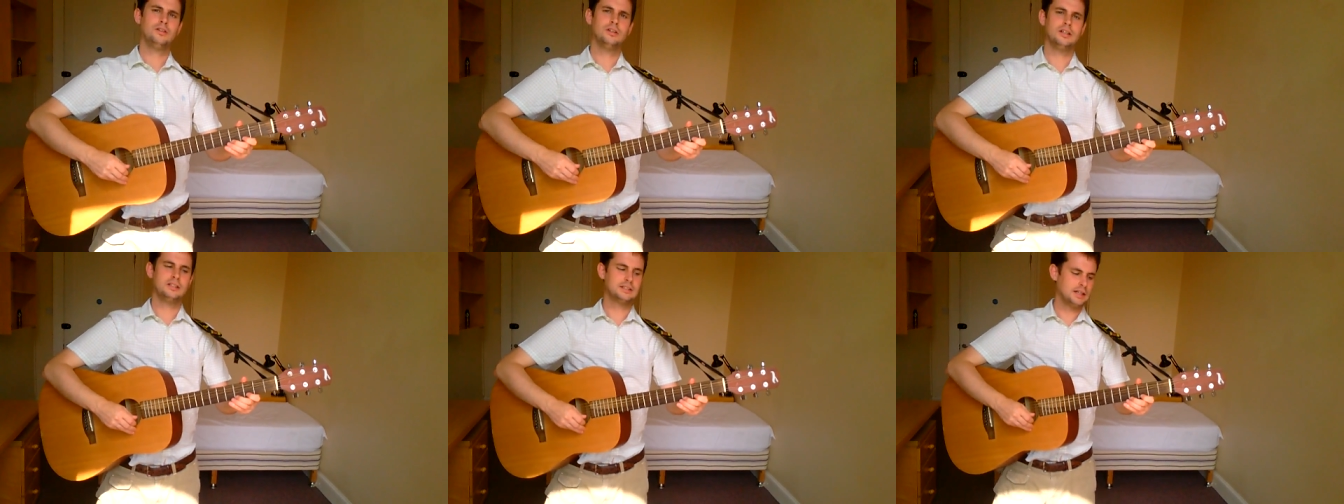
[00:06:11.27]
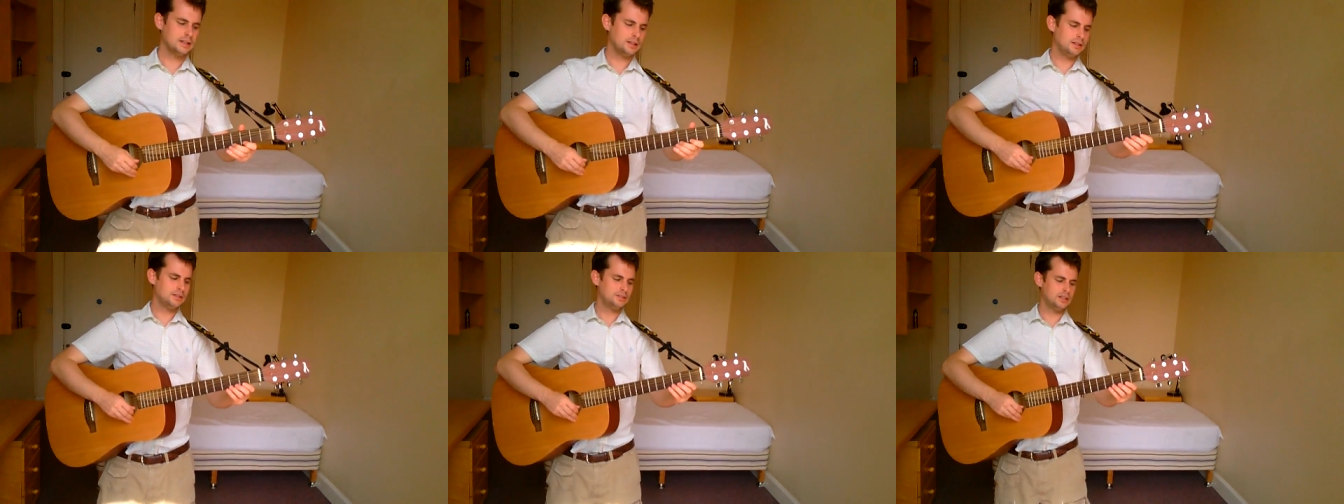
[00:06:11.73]
they're
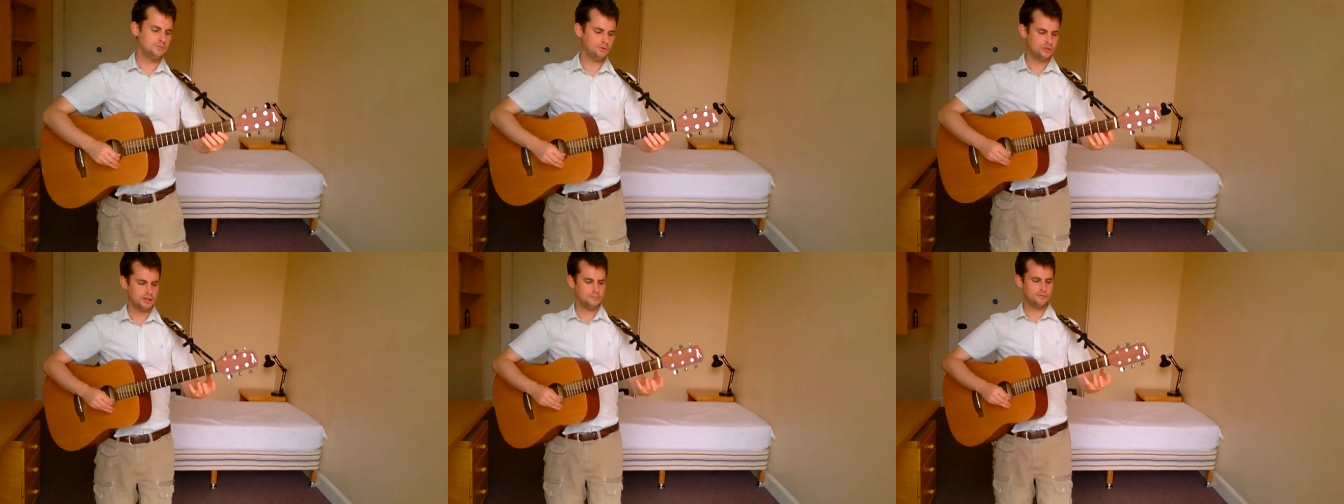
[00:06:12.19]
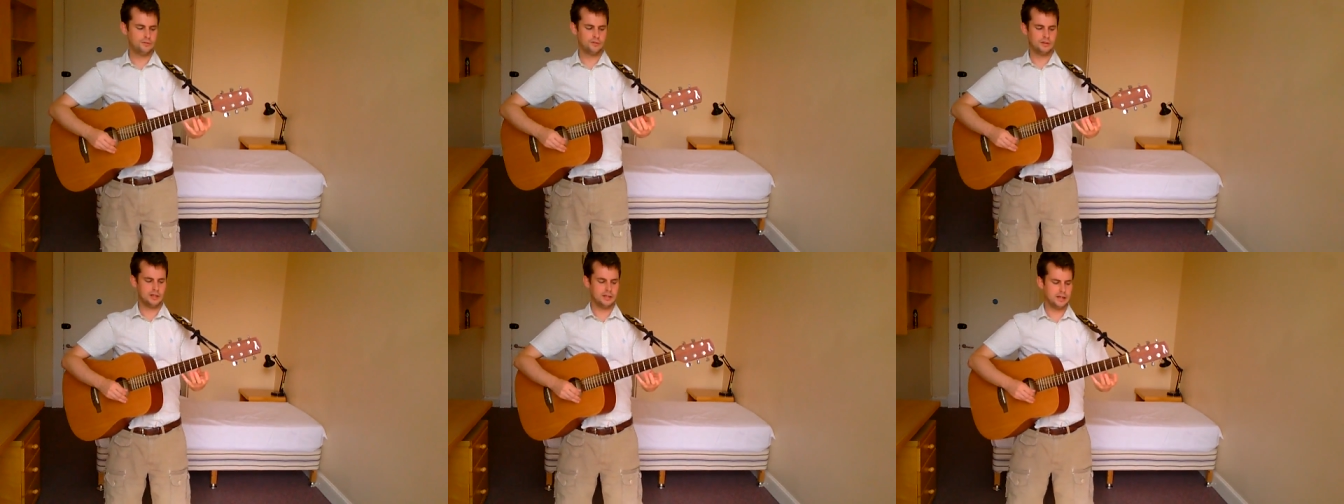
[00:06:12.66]
exactly the same shape. For
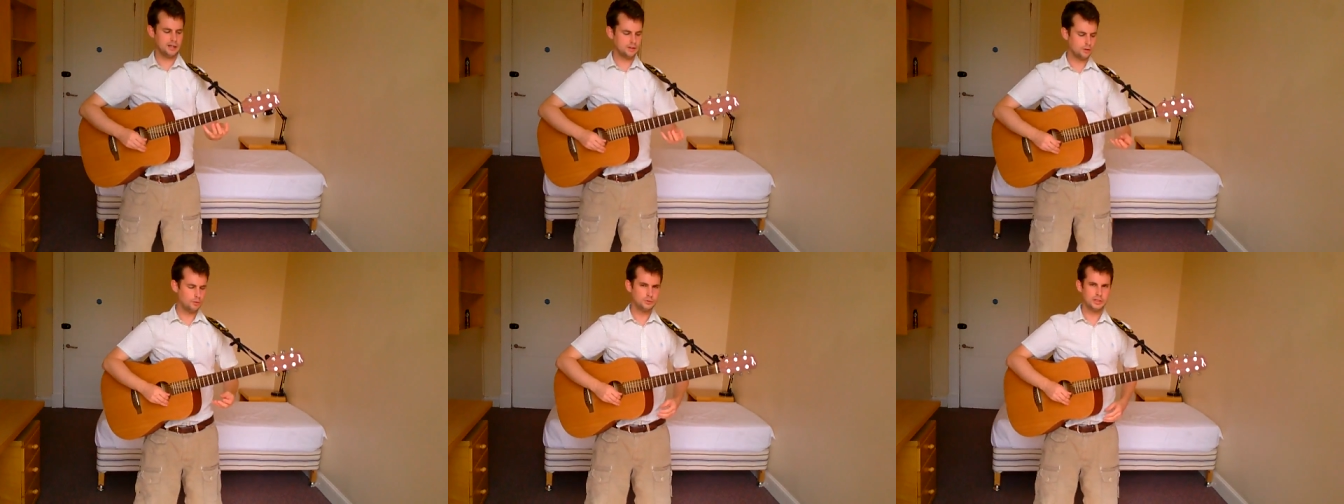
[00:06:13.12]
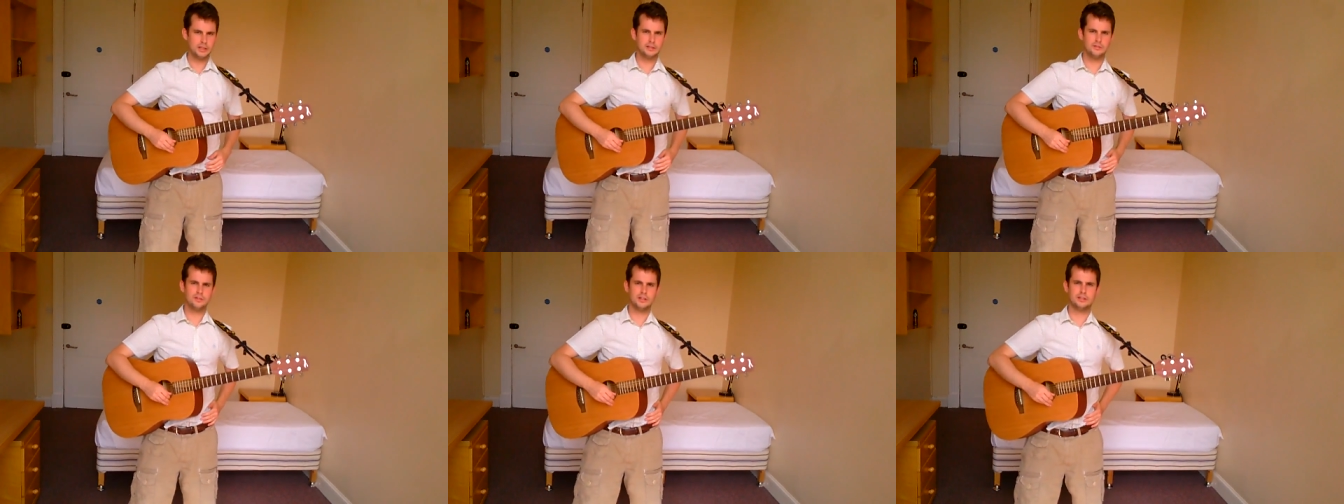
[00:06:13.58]
the object
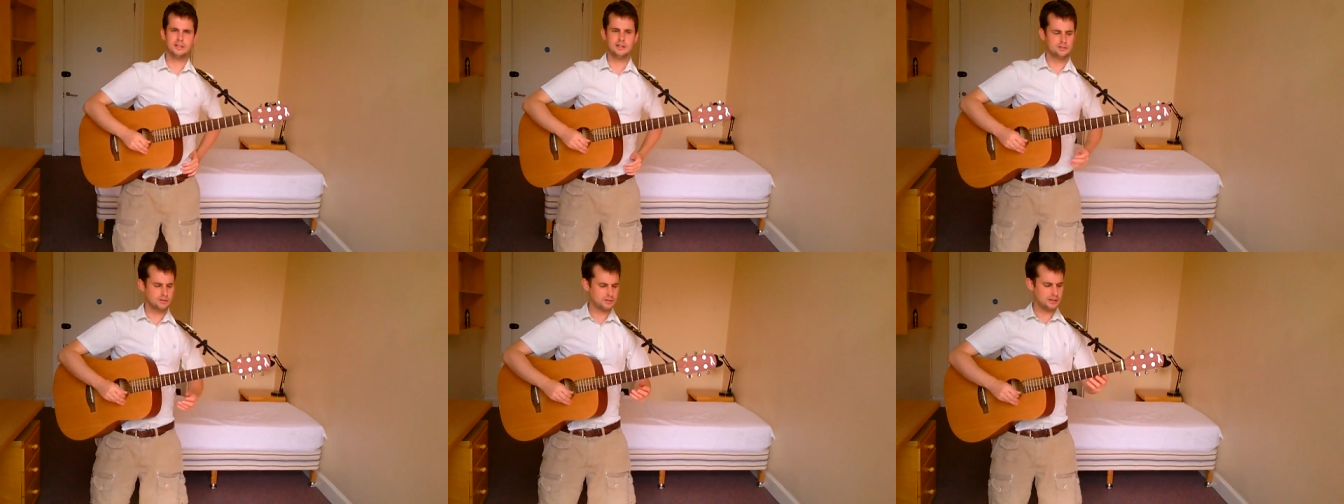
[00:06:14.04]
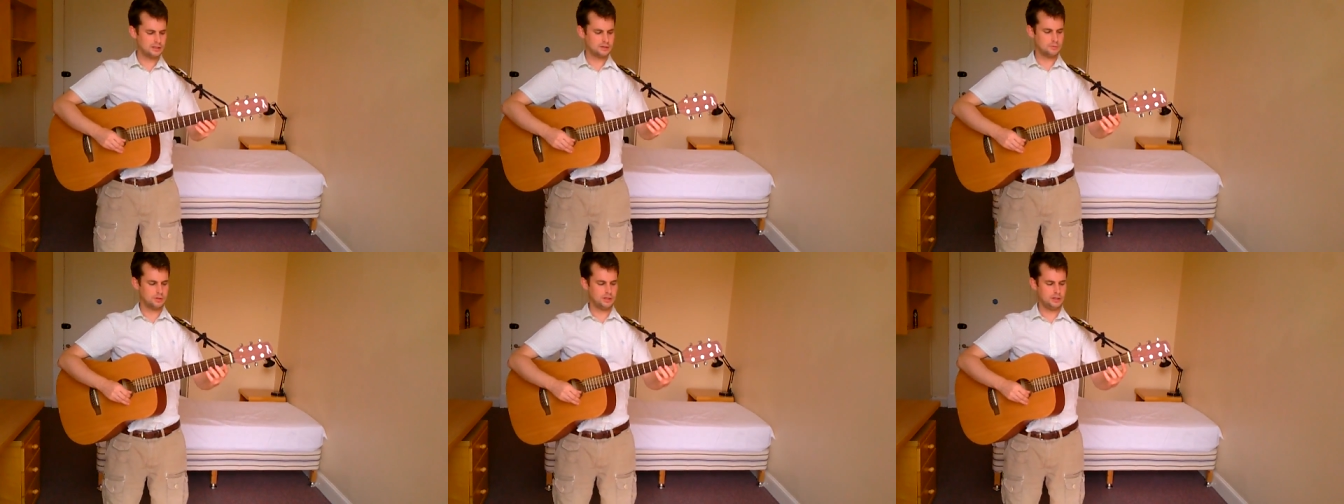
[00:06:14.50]
of this exercise,
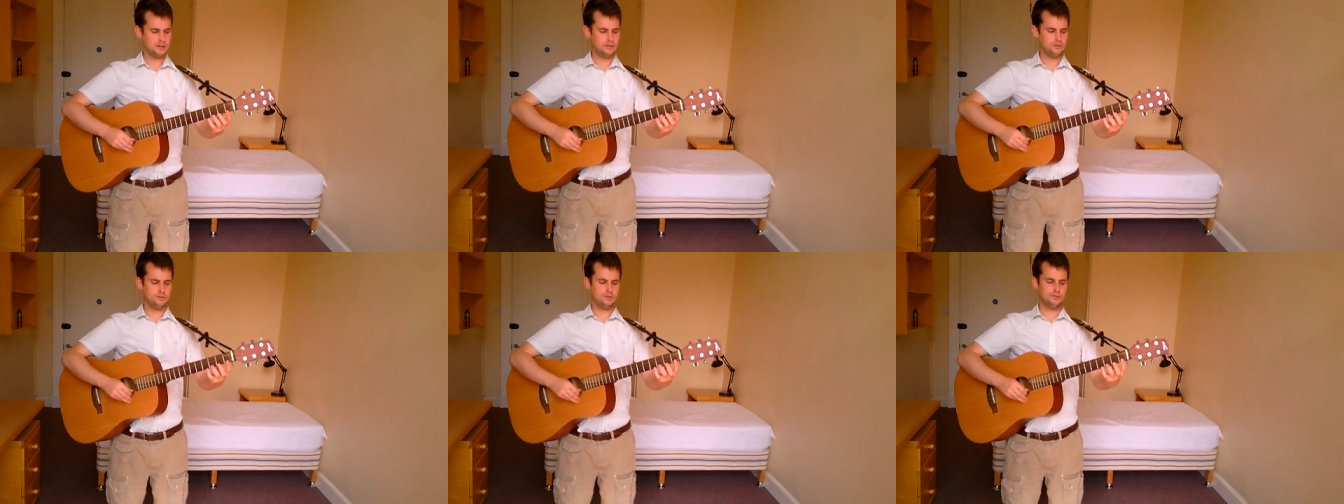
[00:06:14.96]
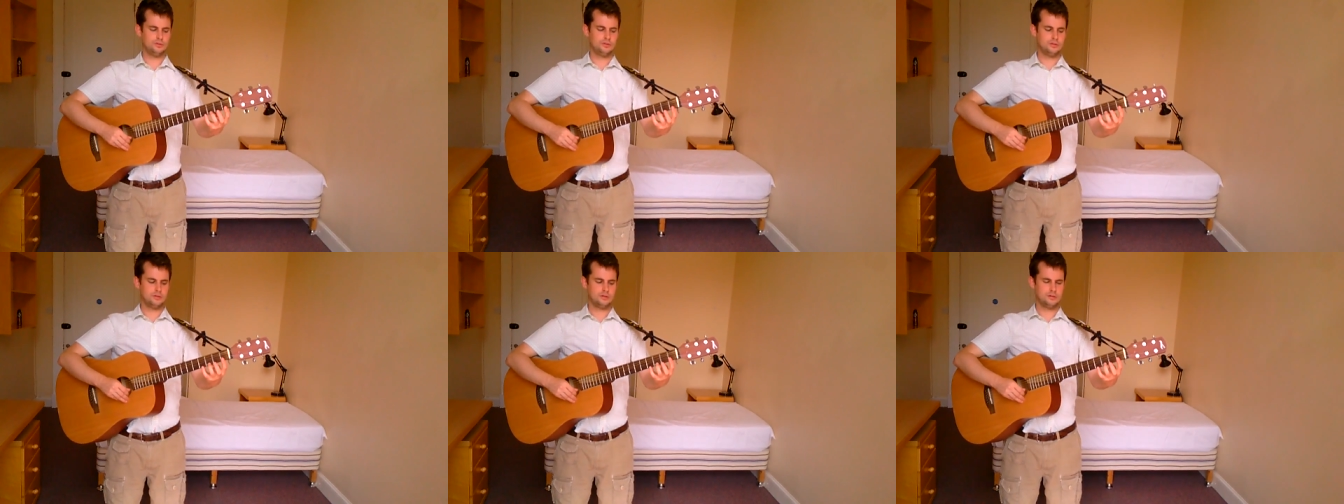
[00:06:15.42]
I want you to use